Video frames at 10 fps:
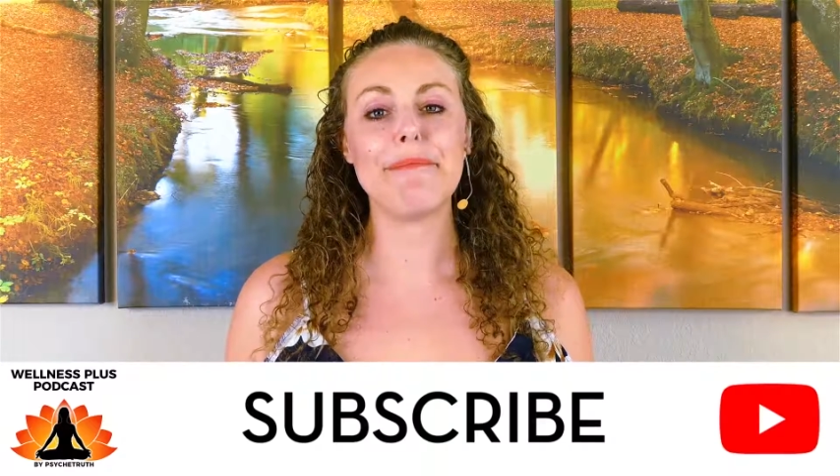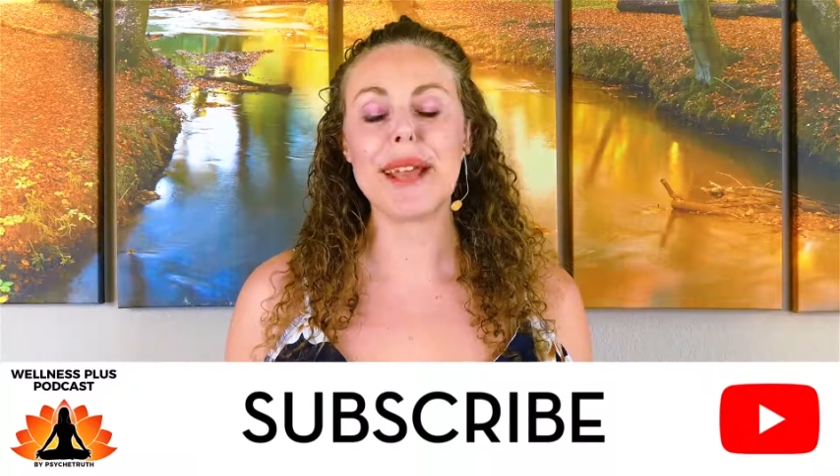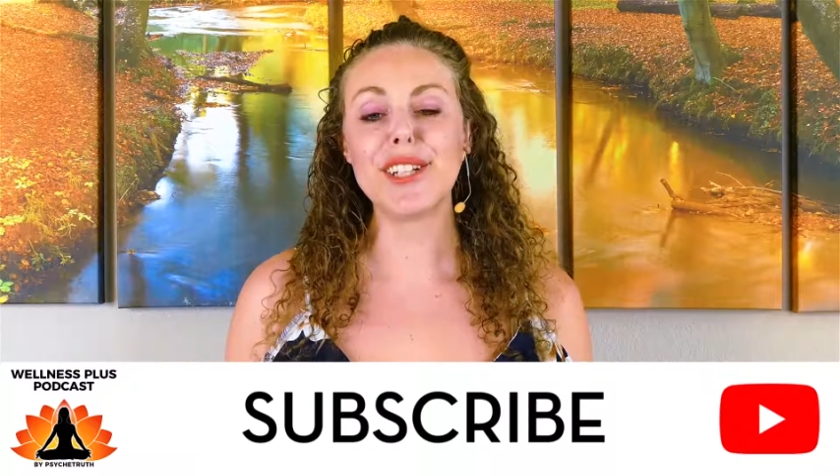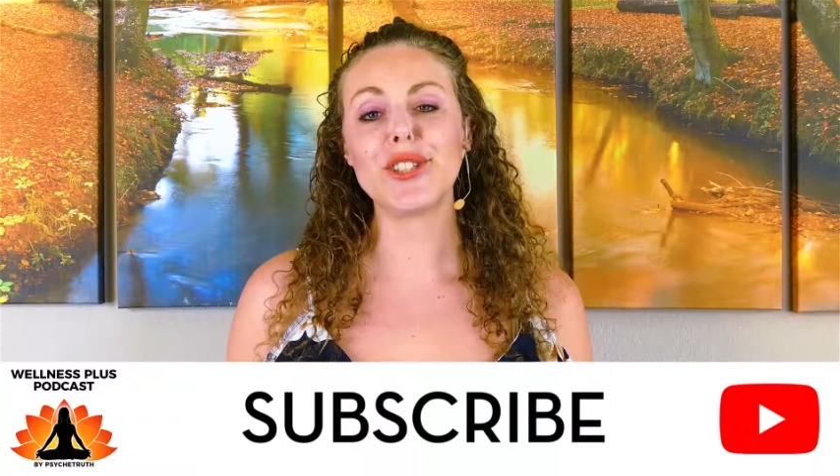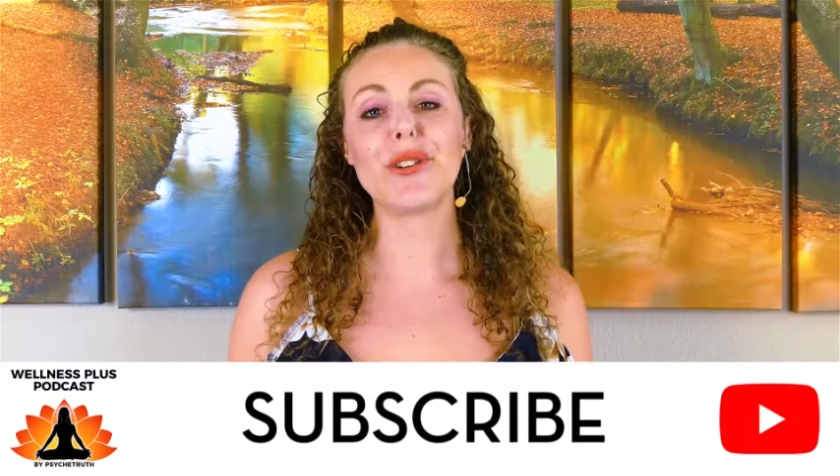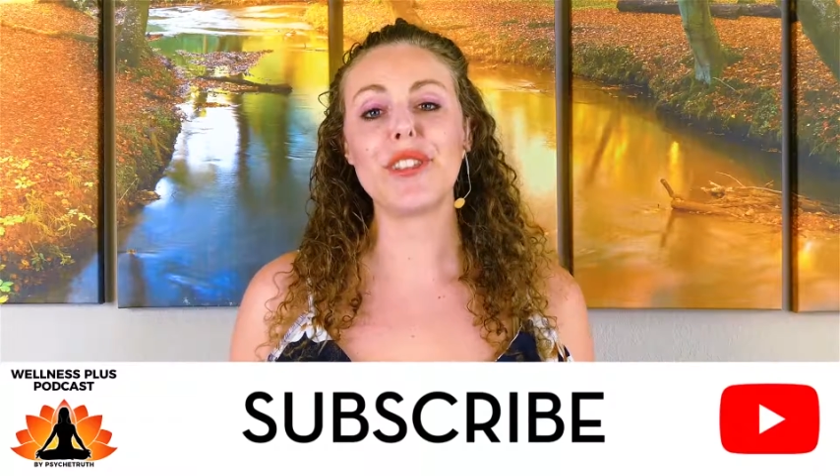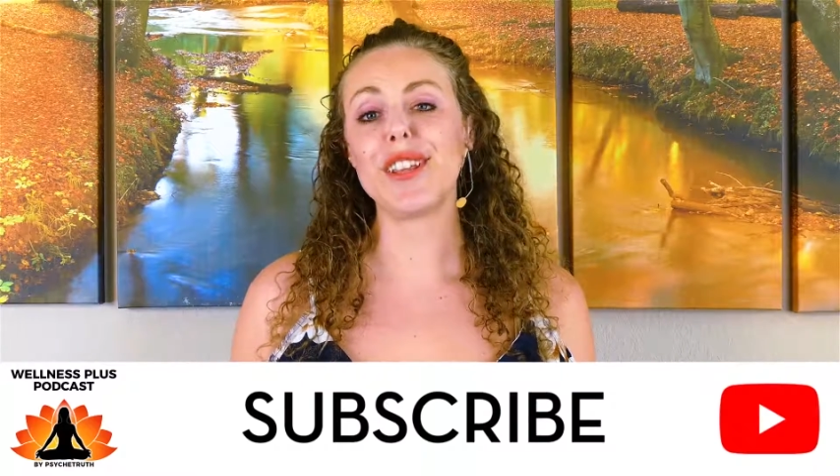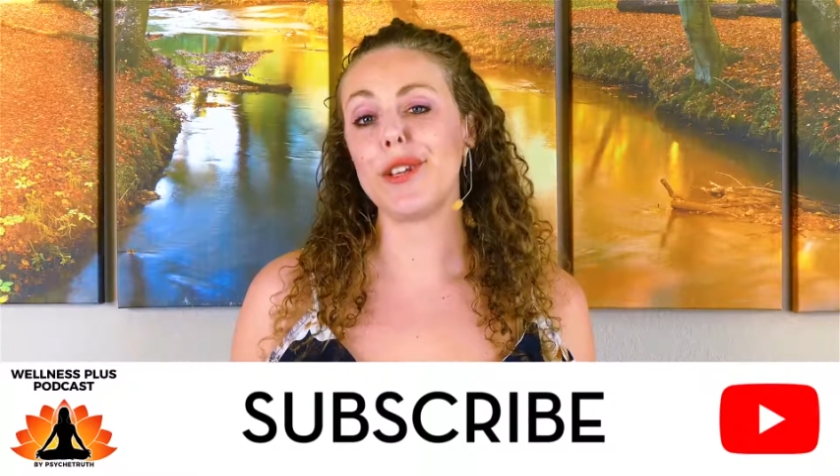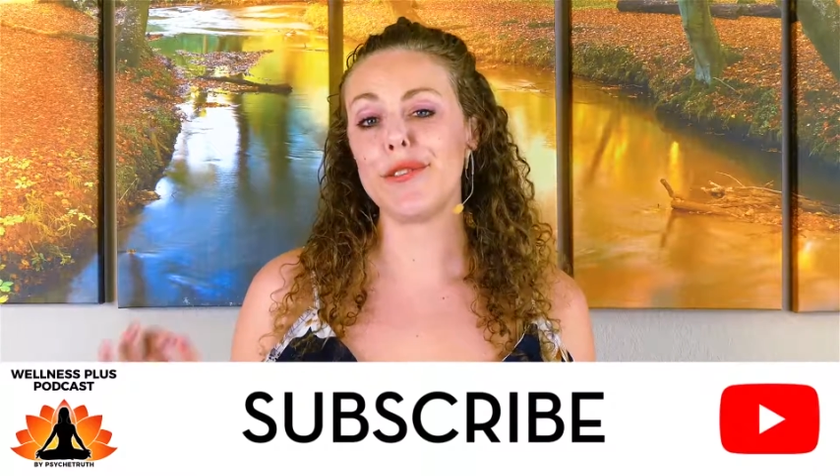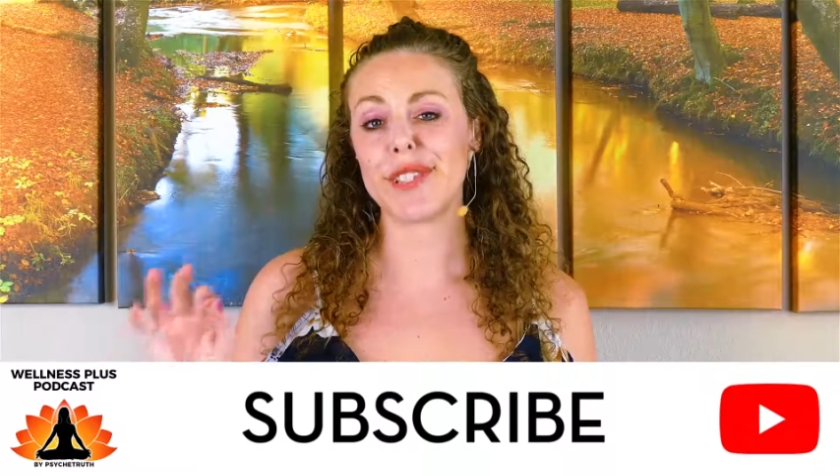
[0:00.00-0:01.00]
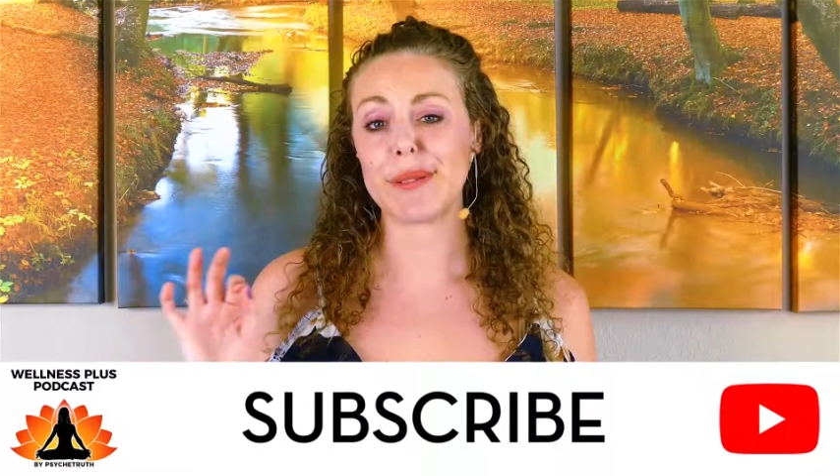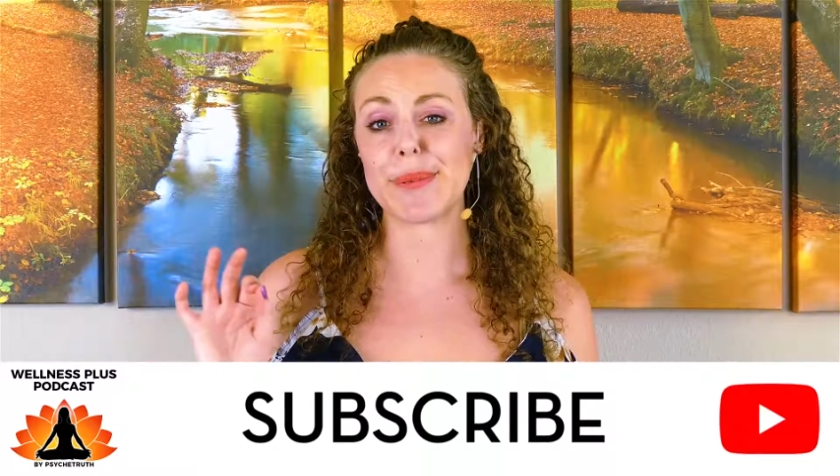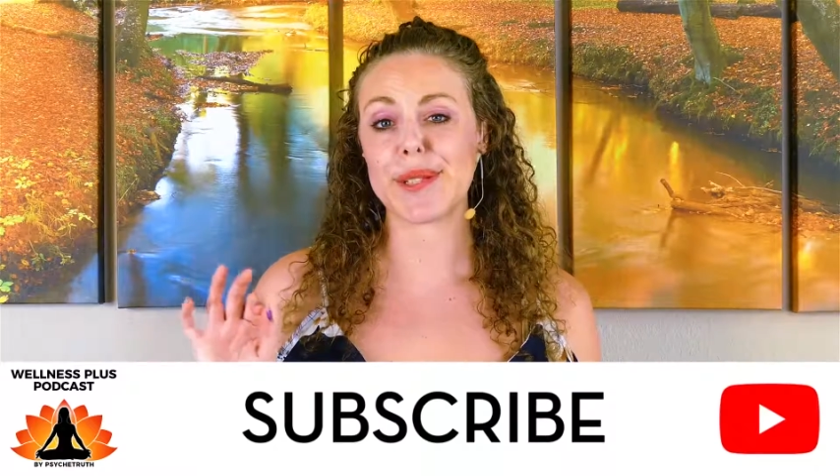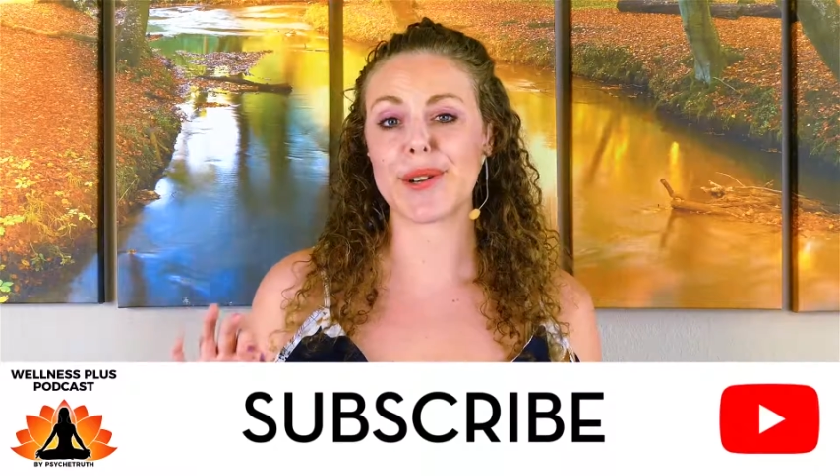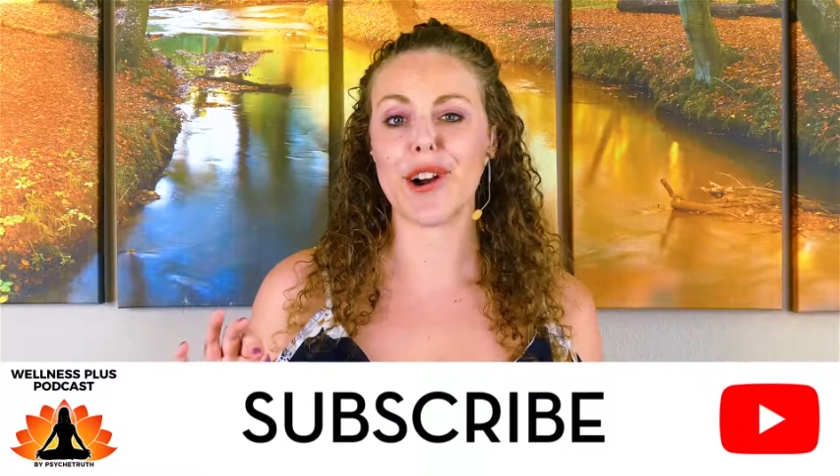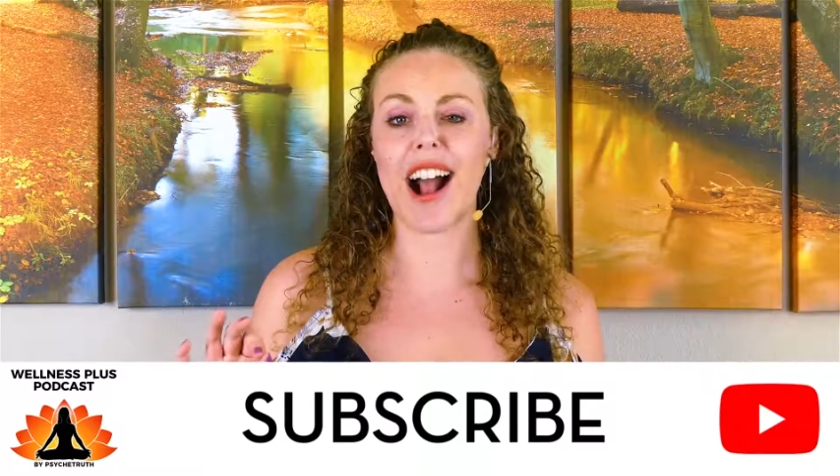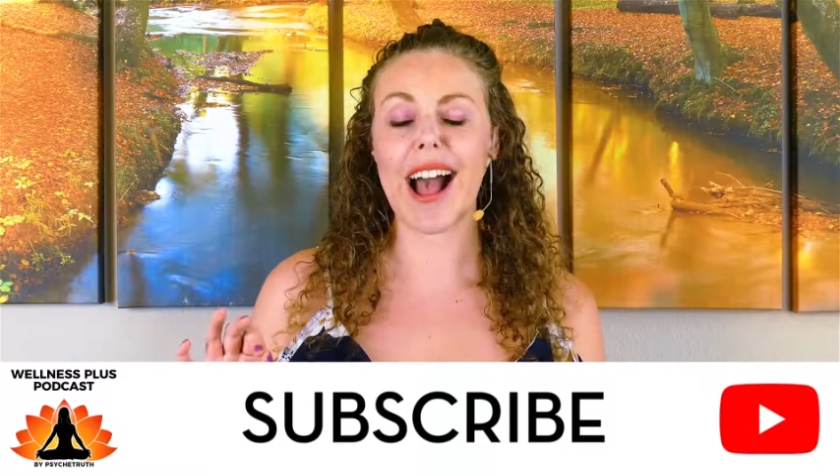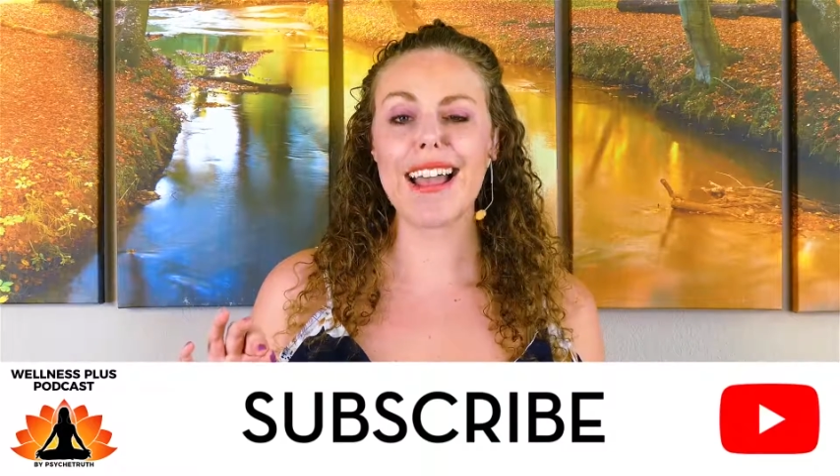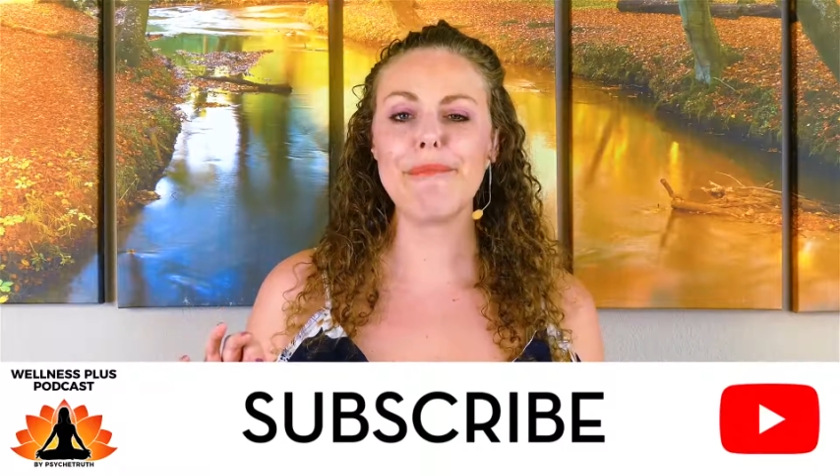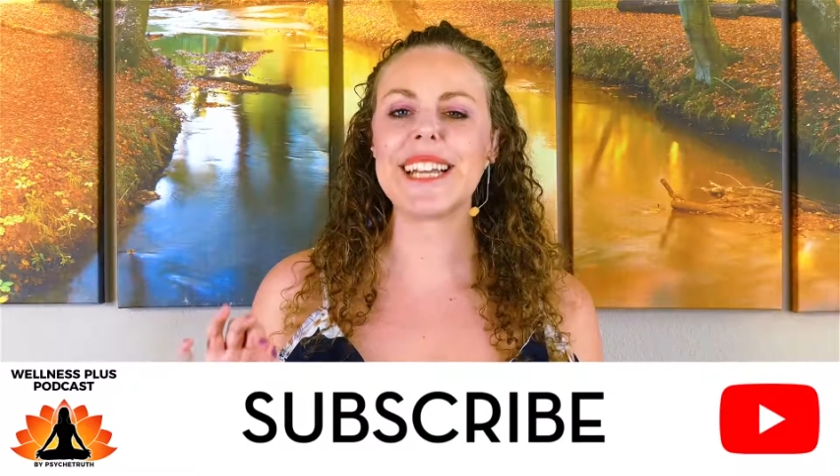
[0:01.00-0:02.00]
make sure that you've
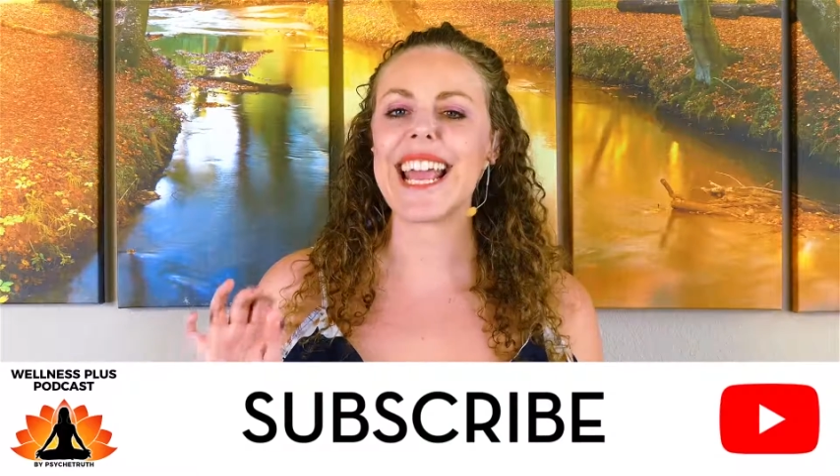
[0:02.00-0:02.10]
subscribed